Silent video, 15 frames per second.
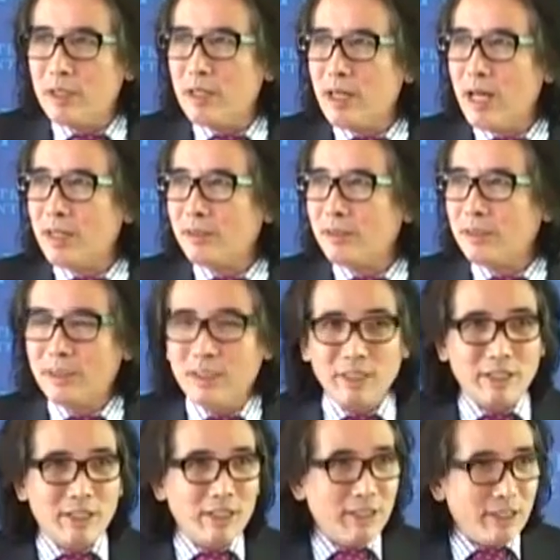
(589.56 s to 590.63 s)
And
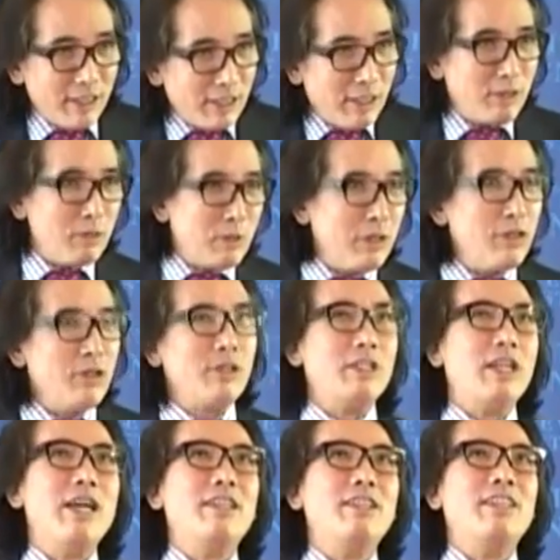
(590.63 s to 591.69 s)
when you're
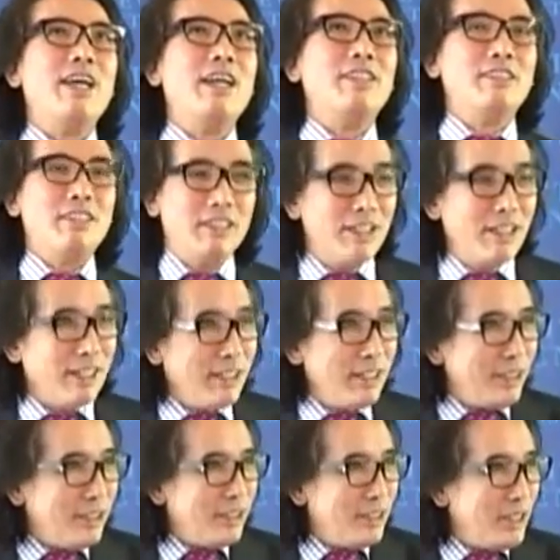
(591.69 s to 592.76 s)
like that,
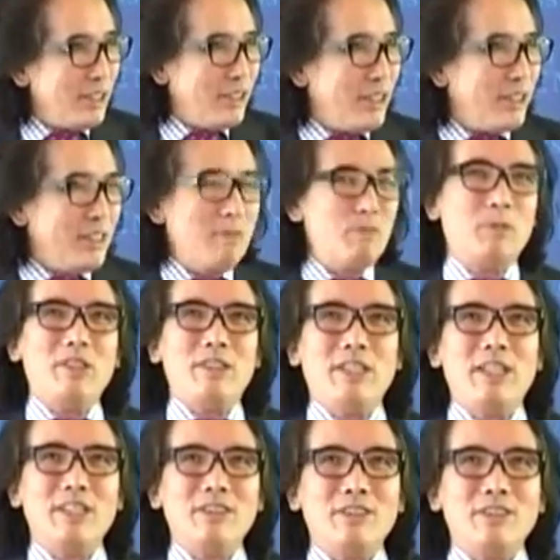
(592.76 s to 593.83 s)
this is just a
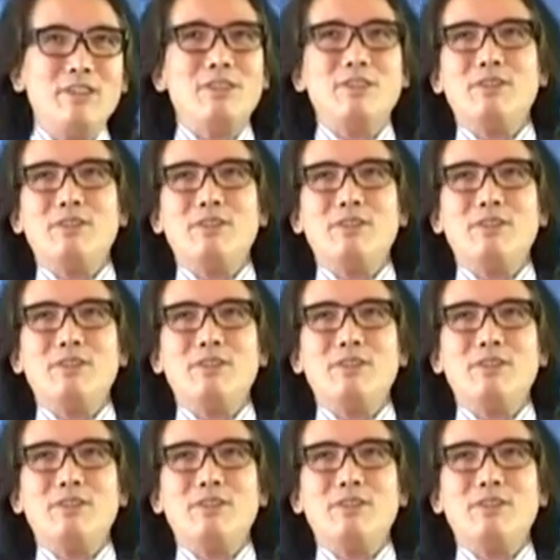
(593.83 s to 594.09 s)
pretense.